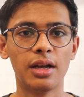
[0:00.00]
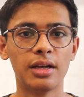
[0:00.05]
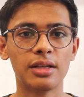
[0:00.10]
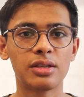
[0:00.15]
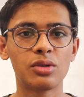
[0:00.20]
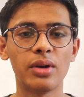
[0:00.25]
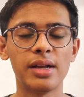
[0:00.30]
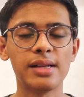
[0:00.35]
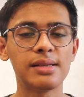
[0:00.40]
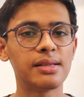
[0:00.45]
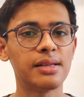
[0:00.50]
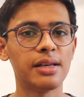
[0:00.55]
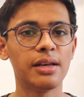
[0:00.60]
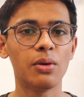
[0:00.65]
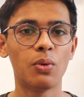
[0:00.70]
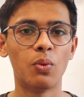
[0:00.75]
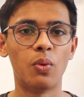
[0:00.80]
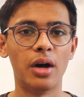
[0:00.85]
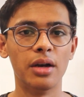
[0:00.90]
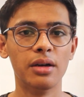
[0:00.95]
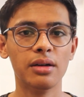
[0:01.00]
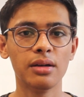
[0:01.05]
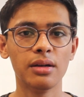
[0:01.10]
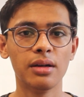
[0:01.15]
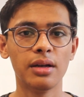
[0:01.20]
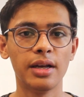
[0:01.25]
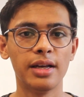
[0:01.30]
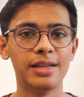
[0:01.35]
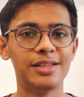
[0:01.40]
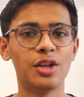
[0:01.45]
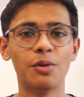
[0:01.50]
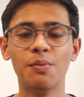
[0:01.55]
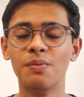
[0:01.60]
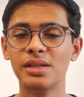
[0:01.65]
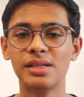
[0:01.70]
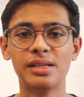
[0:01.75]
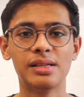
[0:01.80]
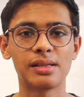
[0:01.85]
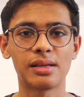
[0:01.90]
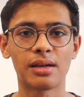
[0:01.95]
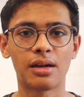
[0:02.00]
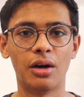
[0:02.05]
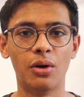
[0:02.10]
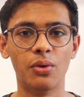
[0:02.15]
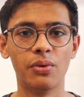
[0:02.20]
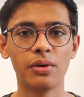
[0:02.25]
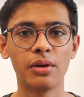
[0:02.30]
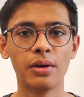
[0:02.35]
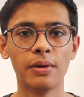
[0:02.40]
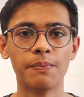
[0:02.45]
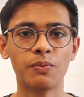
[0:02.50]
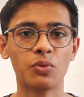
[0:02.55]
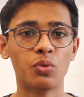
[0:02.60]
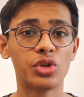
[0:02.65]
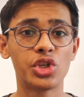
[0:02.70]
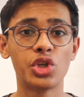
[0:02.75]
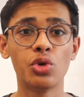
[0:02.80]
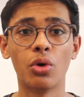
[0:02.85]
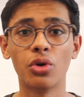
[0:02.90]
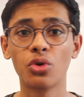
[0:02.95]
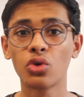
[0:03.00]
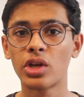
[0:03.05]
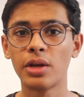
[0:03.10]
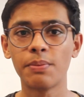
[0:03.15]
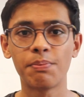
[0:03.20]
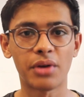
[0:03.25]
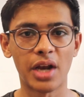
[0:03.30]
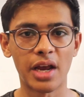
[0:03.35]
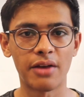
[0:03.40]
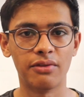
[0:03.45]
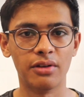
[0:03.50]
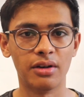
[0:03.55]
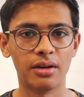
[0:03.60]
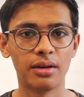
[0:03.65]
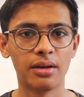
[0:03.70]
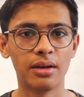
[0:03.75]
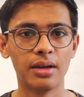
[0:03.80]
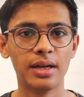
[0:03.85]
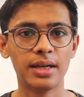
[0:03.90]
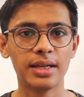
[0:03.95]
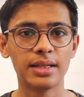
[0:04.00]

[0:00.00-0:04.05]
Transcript: So let's say one is your business account, which you want to keep private.